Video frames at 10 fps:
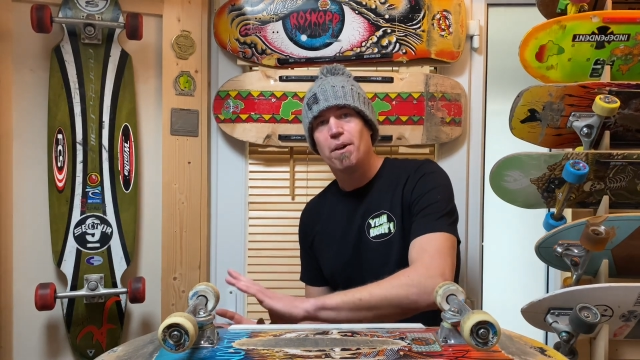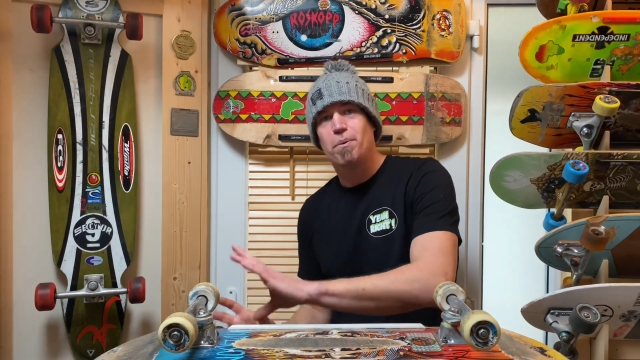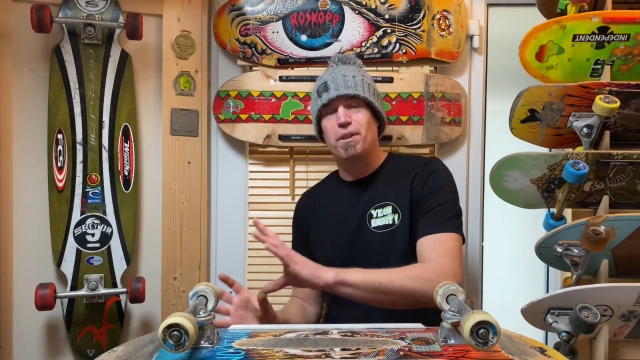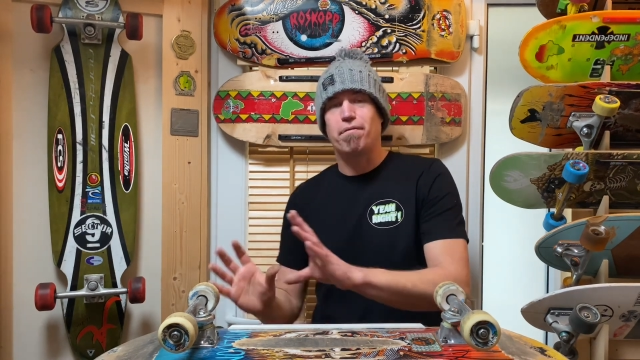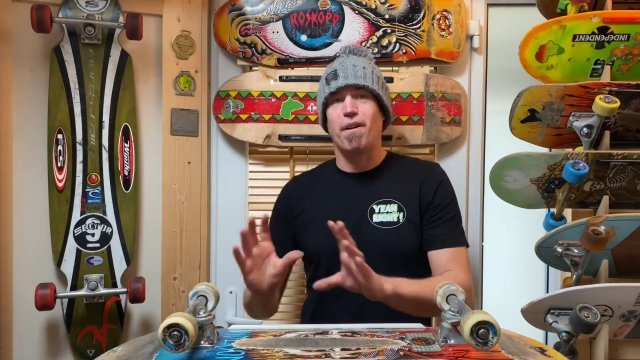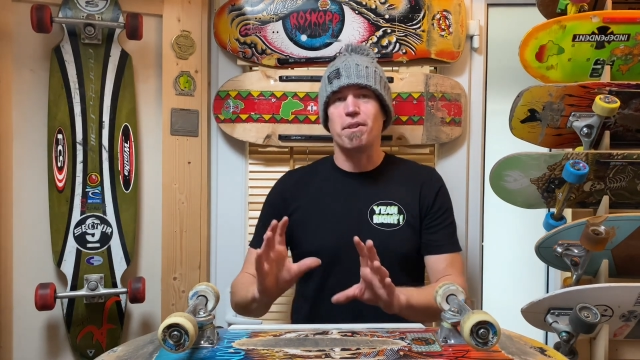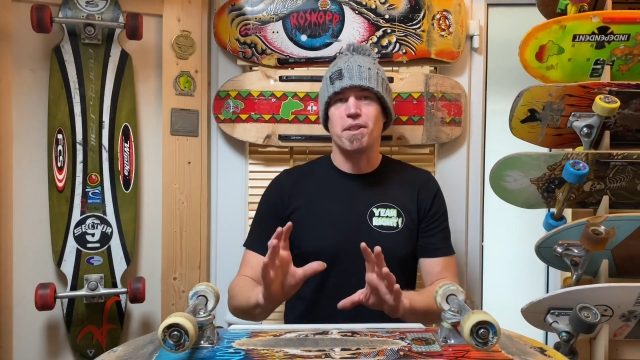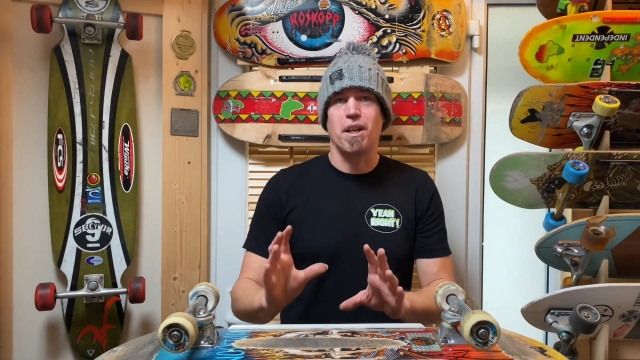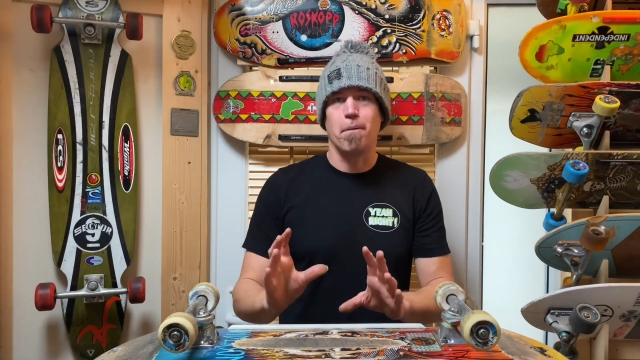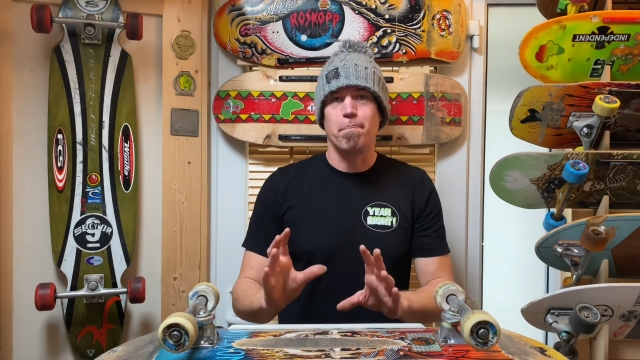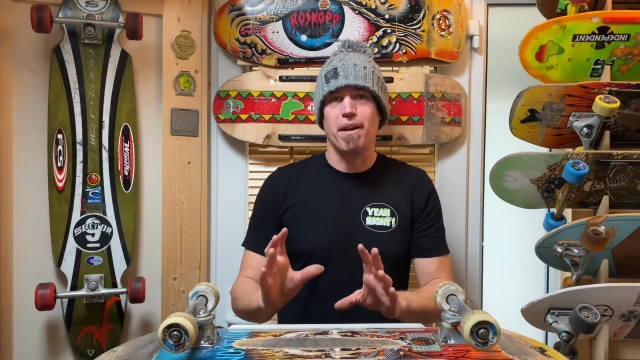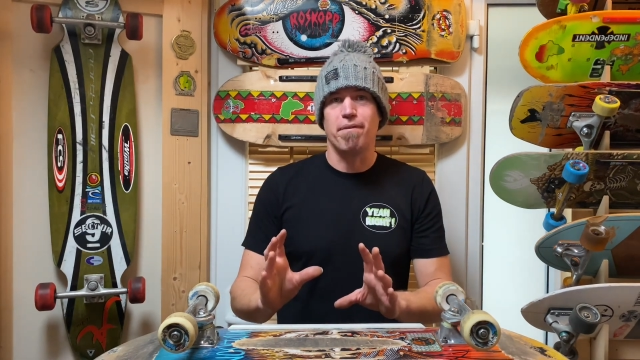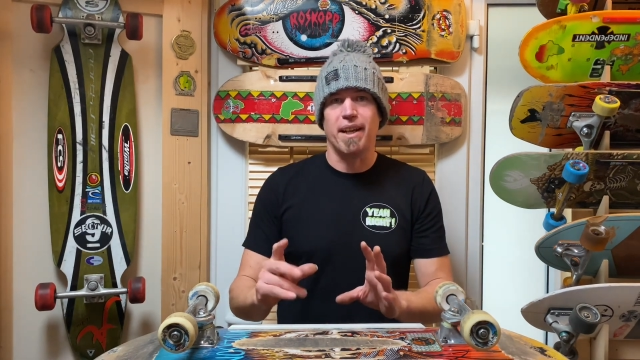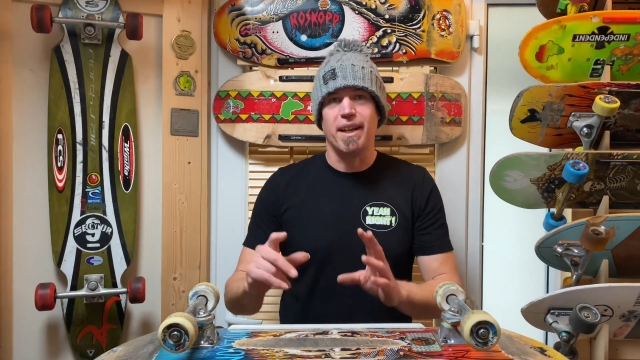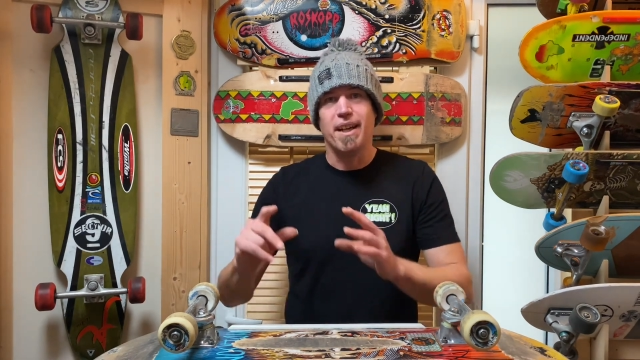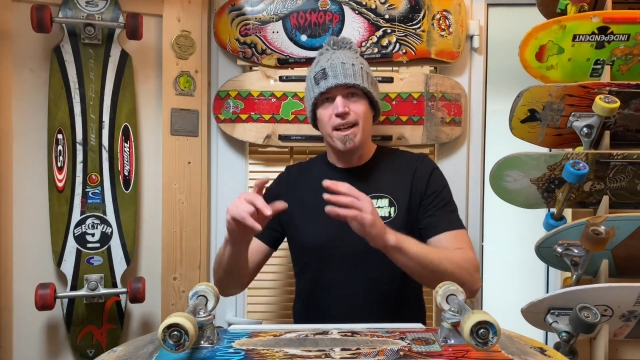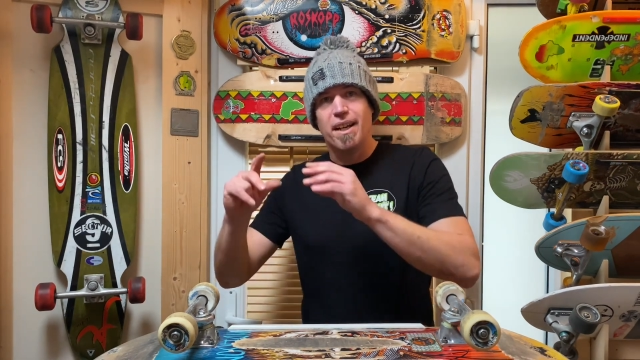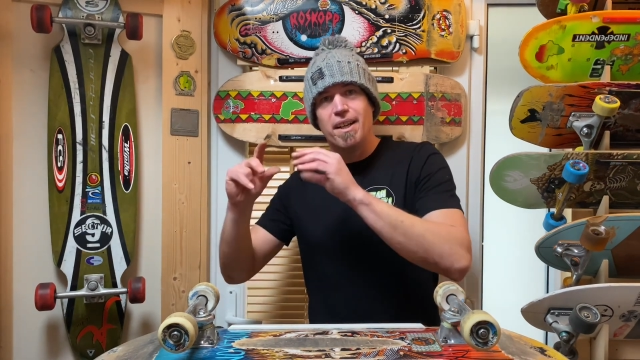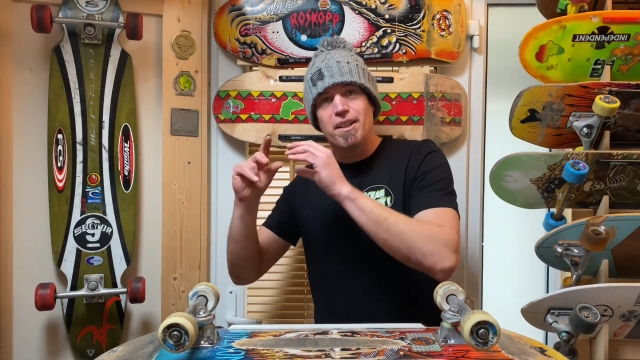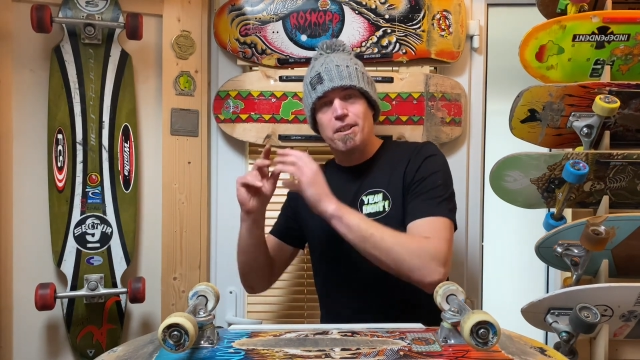with the frontside pivot
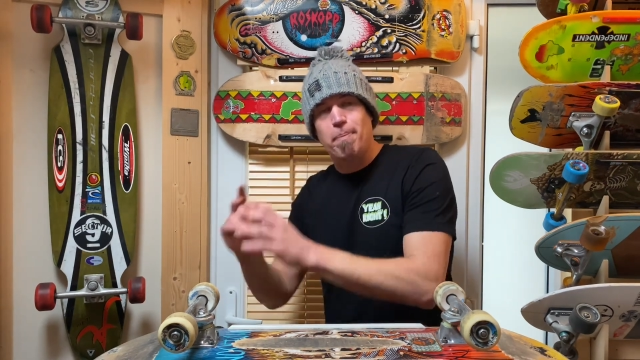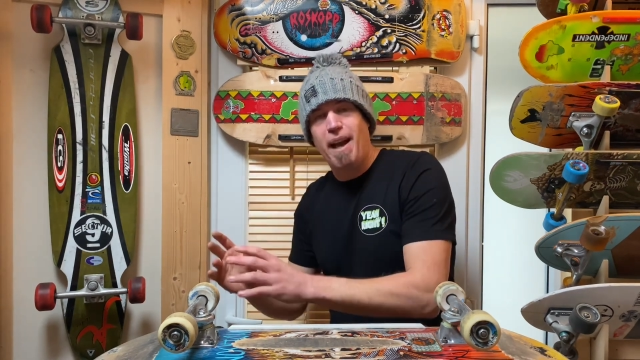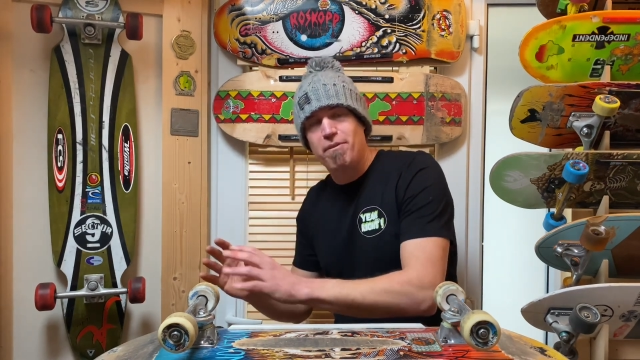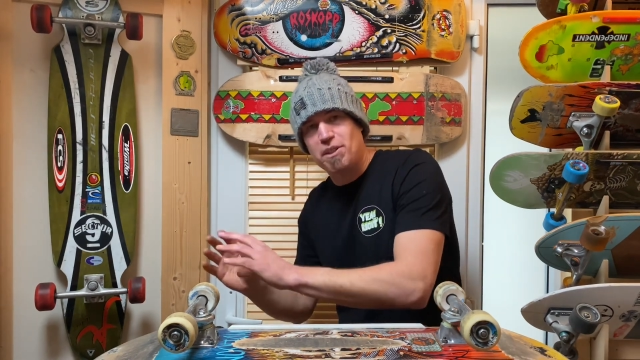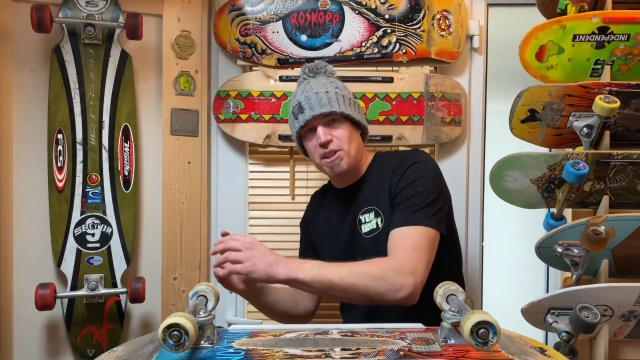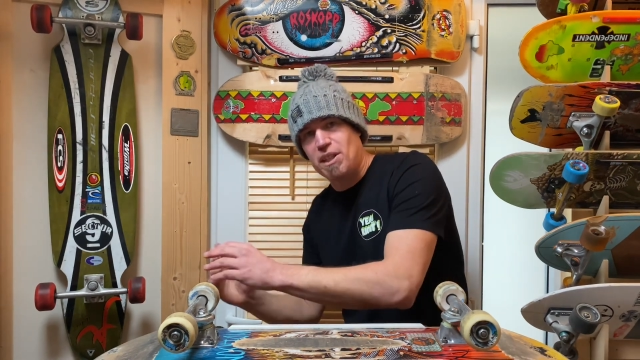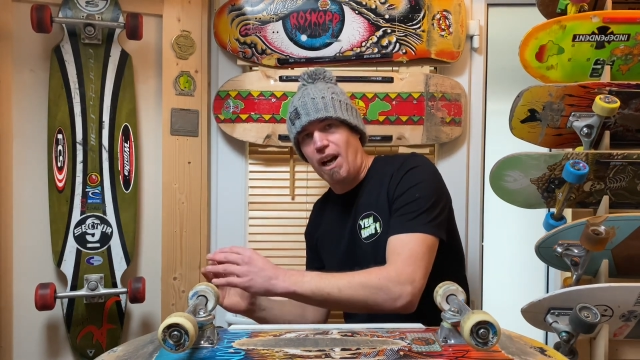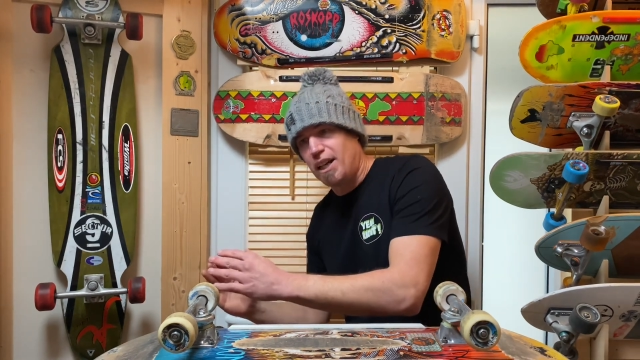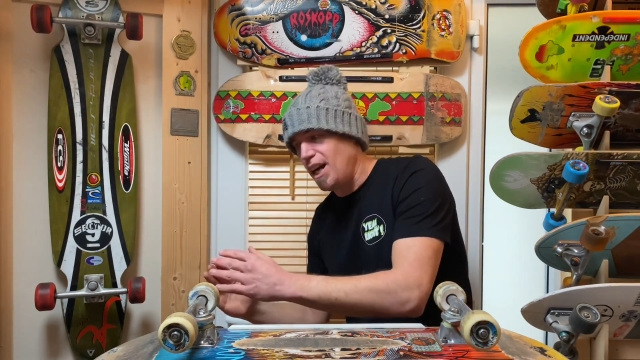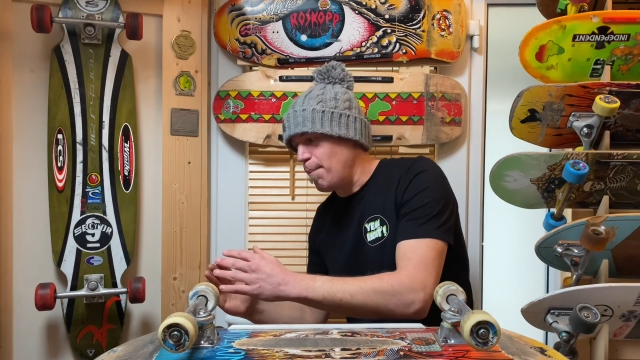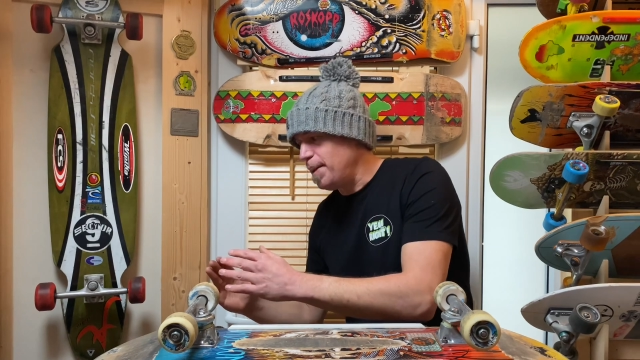to be able to start coming